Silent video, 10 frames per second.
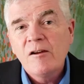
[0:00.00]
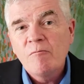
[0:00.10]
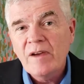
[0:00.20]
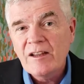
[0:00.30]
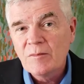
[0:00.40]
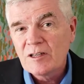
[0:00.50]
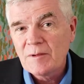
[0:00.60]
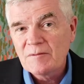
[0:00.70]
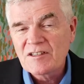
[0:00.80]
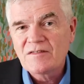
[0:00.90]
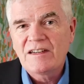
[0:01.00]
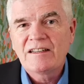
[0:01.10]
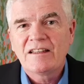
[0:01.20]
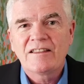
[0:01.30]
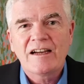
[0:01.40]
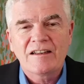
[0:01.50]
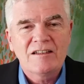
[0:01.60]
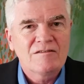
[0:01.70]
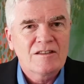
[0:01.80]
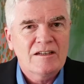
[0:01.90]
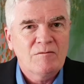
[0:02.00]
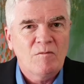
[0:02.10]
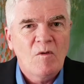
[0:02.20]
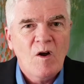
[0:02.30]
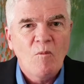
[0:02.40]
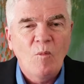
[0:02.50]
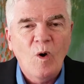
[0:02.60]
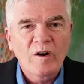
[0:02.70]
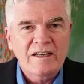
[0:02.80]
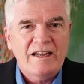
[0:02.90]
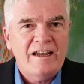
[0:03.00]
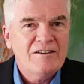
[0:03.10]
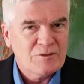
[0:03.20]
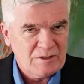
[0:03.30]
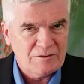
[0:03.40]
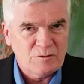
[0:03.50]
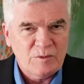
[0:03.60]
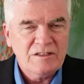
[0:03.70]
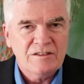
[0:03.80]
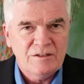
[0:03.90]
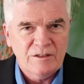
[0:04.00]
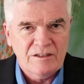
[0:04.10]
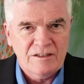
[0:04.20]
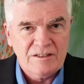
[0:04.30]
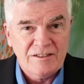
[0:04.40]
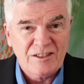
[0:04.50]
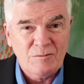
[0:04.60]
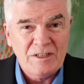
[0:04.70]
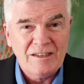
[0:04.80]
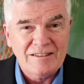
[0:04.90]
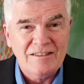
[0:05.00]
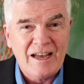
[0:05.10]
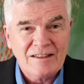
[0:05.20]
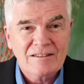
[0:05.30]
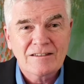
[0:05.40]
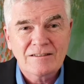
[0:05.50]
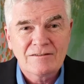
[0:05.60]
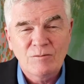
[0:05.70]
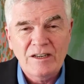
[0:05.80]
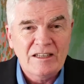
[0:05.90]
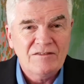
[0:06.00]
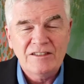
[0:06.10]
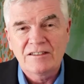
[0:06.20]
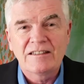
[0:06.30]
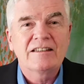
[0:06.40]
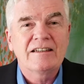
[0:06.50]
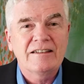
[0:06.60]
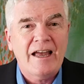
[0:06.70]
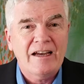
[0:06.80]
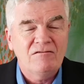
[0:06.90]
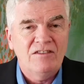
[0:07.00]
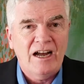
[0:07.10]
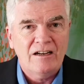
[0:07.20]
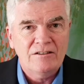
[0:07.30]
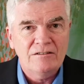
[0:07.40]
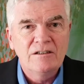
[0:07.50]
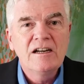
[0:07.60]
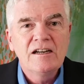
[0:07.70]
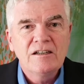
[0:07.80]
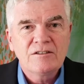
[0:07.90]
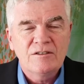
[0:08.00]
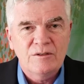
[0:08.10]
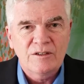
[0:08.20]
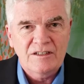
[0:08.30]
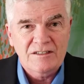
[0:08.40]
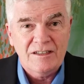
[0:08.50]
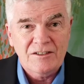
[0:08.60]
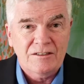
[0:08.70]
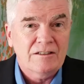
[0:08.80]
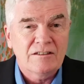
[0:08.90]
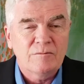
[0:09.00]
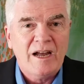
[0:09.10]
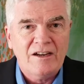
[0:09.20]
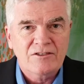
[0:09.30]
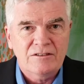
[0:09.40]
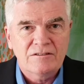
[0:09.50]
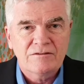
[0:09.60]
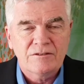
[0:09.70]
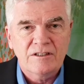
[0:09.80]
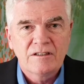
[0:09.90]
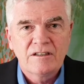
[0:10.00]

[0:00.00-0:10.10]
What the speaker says: Many board members find that that gives them more engagement with the organization because that's where they feel like they can add value to the organization that they're passionate for.